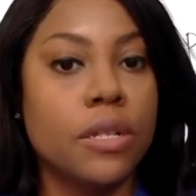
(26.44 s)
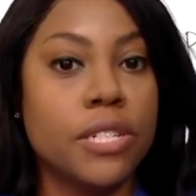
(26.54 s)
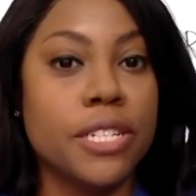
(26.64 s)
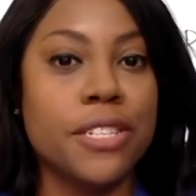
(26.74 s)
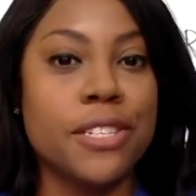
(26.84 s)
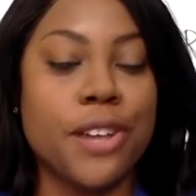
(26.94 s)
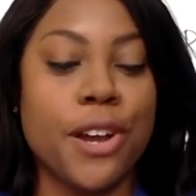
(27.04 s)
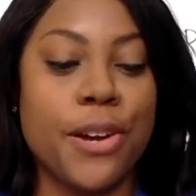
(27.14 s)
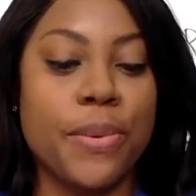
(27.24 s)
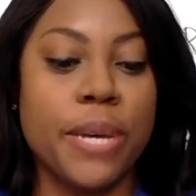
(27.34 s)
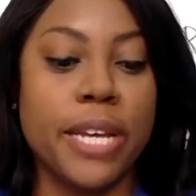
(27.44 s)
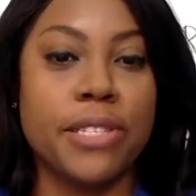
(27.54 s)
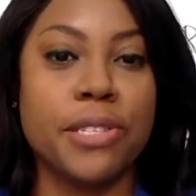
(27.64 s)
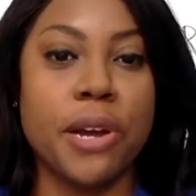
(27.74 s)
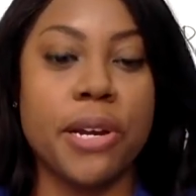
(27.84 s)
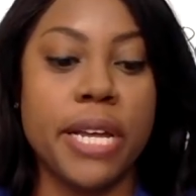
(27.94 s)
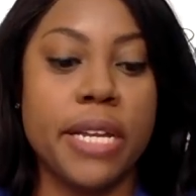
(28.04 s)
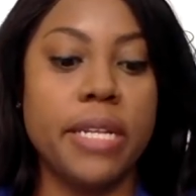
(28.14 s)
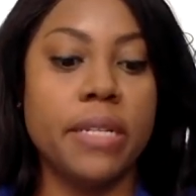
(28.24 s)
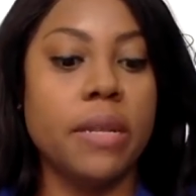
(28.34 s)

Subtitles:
just to start, we'll get started.